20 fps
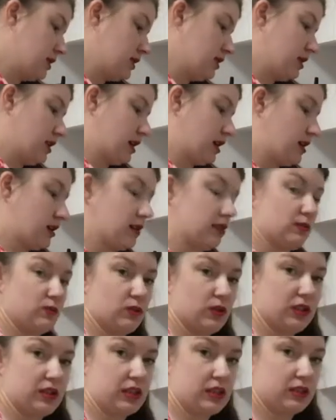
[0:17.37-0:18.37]
And
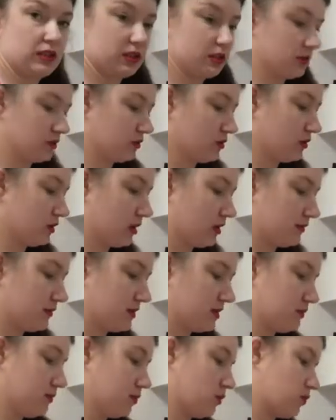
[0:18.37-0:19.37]
we're then going to cook up
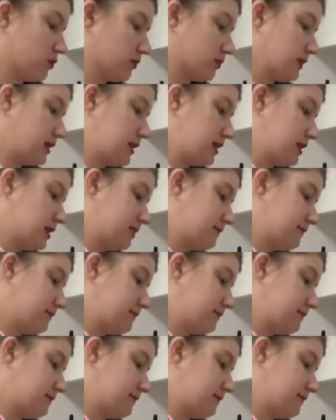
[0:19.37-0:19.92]
the pork mince.